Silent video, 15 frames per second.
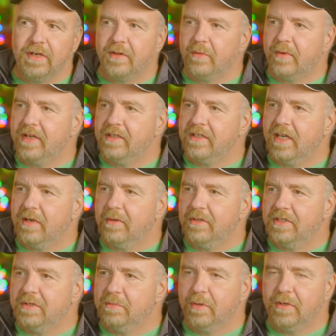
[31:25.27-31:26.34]
Otherwise, I would
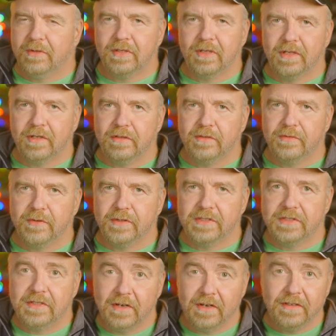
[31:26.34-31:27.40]
just put out the literal for
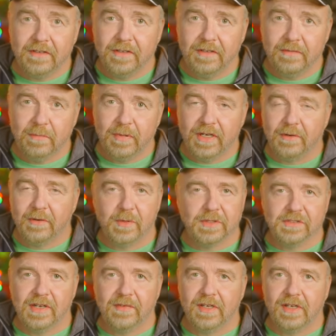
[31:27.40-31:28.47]
start, but I
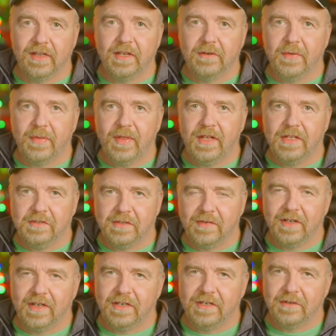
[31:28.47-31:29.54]
wasn't having any luck with that, so I've
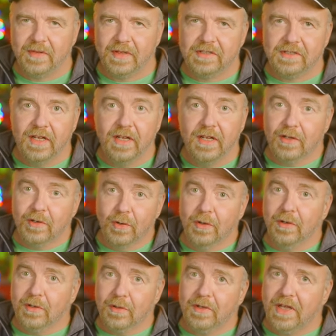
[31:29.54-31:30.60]
got to do this
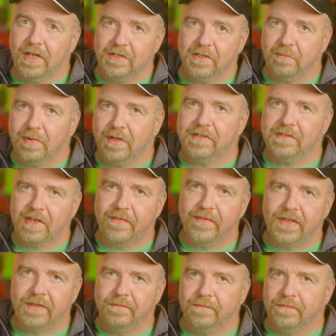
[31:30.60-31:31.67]
current location plus 7.